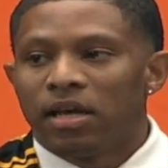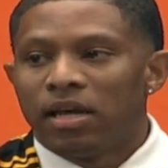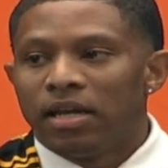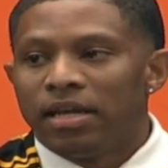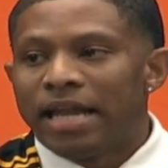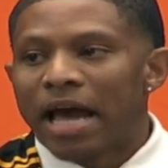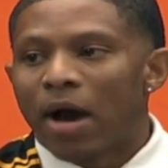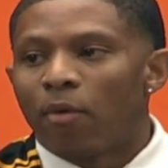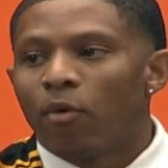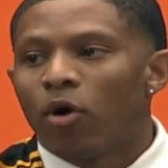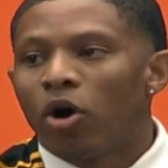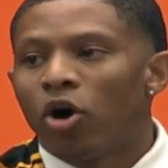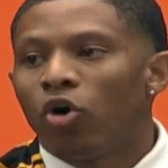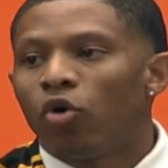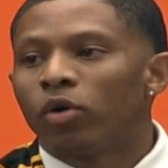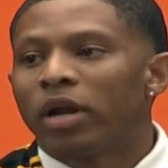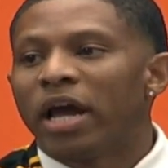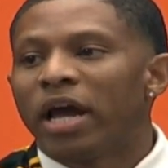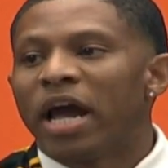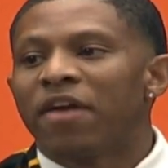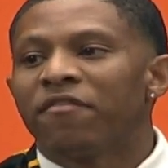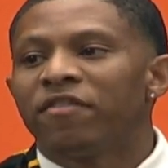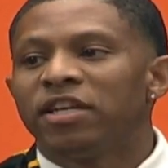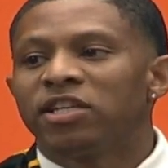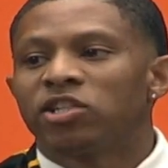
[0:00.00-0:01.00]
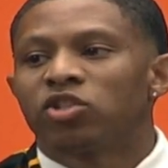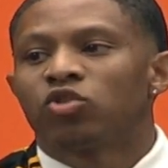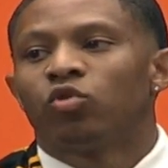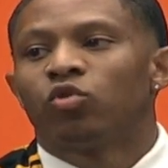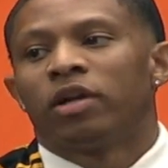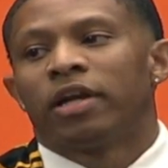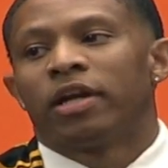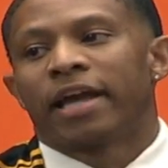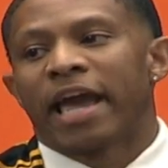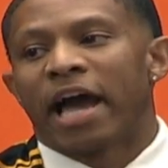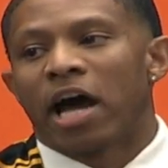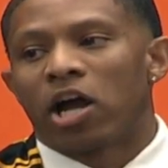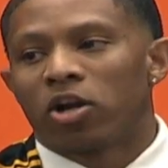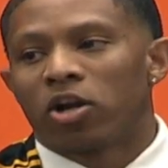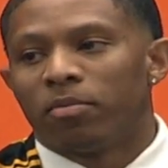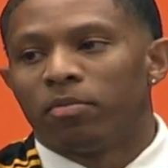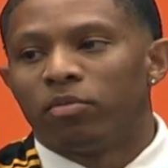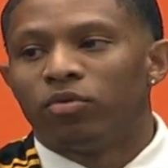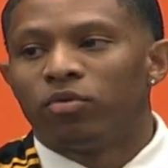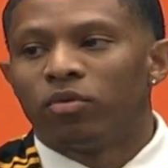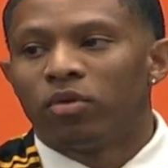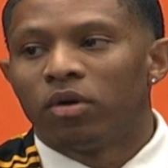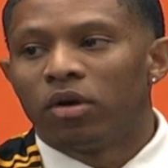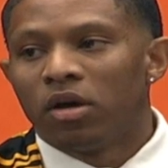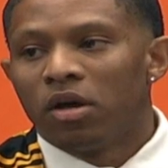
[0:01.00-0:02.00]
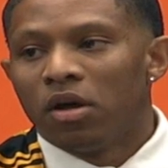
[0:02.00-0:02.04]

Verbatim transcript: that will hold every student accountable